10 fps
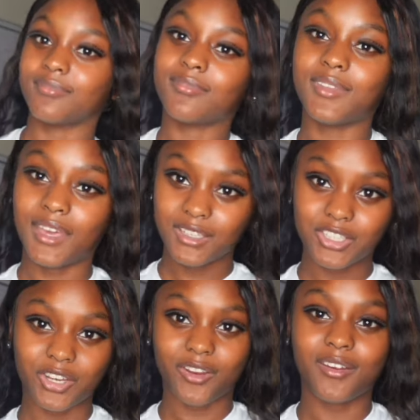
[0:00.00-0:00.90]
Next
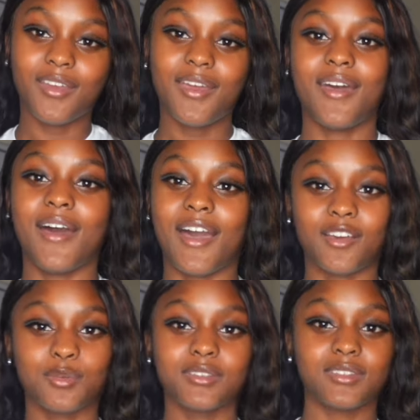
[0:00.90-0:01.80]
shirt. I've
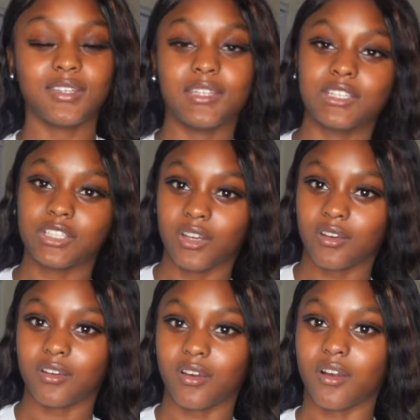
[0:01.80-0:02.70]
been seeing this
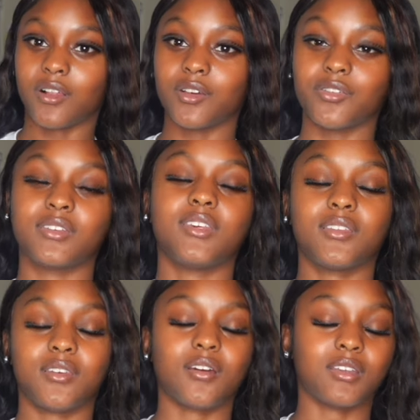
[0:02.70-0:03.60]
shirt all over
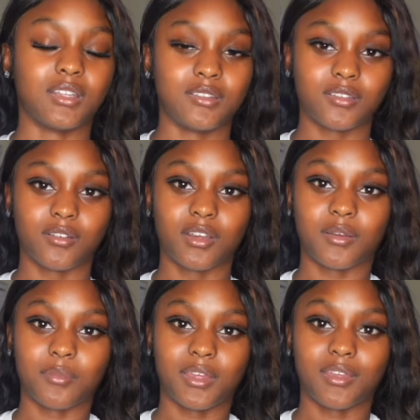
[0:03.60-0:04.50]
TikTok and Instagram,
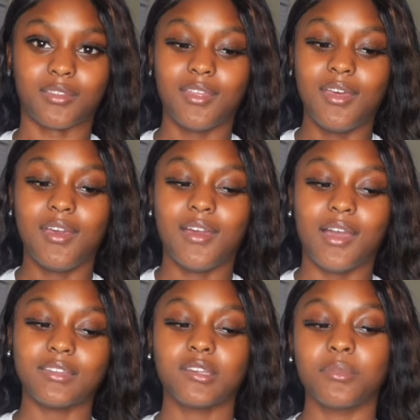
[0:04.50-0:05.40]
and
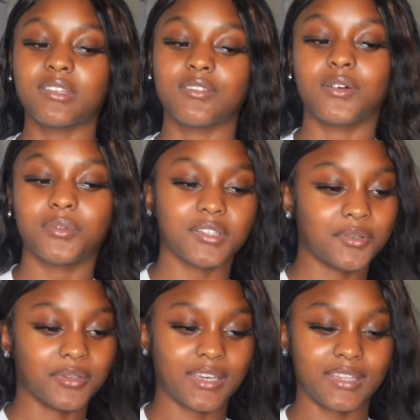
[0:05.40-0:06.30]
I told myself I wasn't
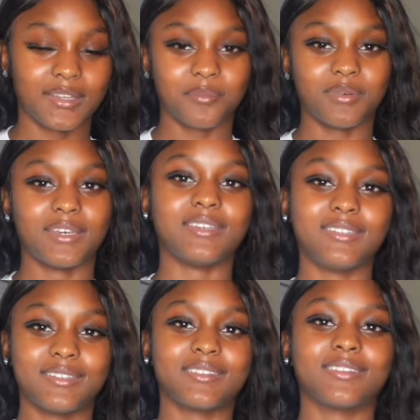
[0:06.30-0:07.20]
gonna get it, but it
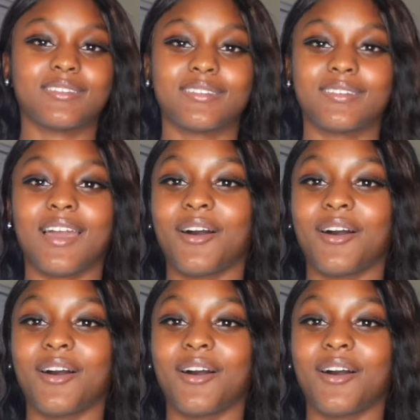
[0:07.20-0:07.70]
just, I